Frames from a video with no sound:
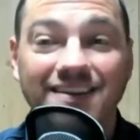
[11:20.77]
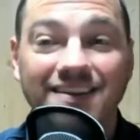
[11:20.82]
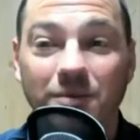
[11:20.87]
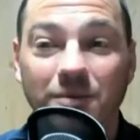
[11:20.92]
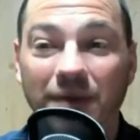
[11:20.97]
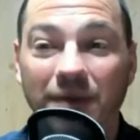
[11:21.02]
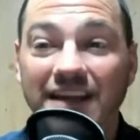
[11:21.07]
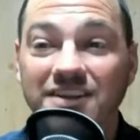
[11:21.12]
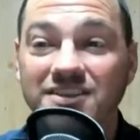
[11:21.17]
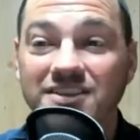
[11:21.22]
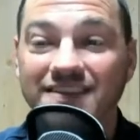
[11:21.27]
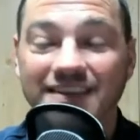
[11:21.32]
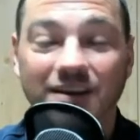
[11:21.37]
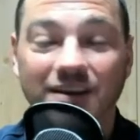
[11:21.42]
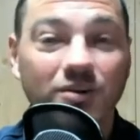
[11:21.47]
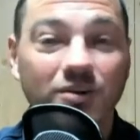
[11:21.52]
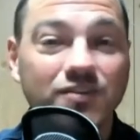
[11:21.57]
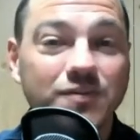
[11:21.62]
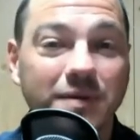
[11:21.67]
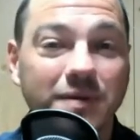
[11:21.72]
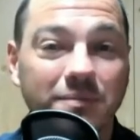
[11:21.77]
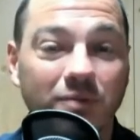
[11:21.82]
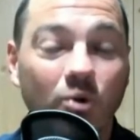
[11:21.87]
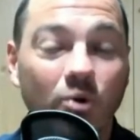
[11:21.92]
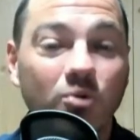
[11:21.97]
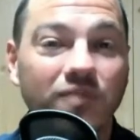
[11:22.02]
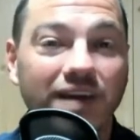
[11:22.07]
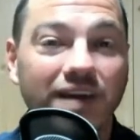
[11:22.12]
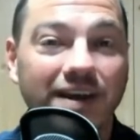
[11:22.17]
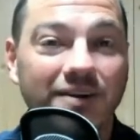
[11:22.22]
bench is the ultimate
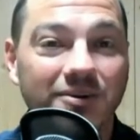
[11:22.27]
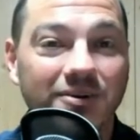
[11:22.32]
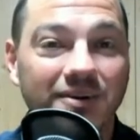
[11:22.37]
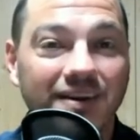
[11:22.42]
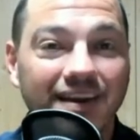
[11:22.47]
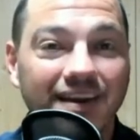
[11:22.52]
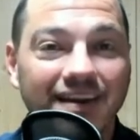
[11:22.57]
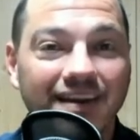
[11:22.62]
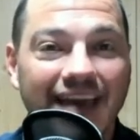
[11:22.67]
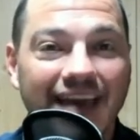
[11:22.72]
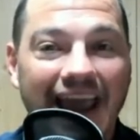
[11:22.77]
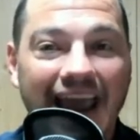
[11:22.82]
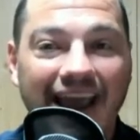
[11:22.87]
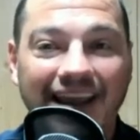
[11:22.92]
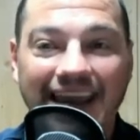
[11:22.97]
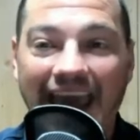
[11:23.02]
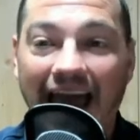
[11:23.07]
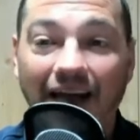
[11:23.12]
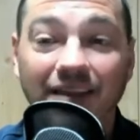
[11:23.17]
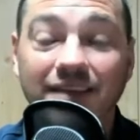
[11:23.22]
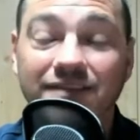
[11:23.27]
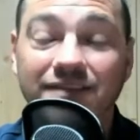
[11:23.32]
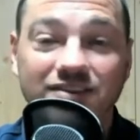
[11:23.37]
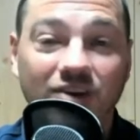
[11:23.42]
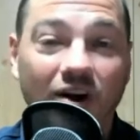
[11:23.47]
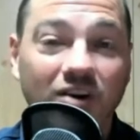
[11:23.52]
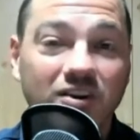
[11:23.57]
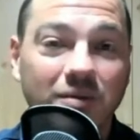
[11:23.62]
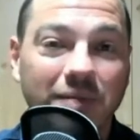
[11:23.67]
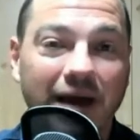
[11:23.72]
motivator. And Cal even
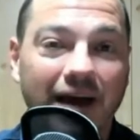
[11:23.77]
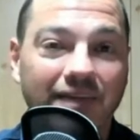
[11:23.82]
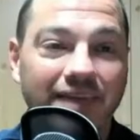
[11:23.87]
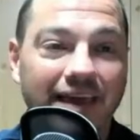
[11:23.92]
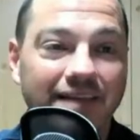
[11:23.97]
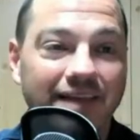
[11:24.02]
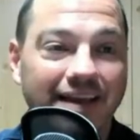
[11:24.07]
talked about that.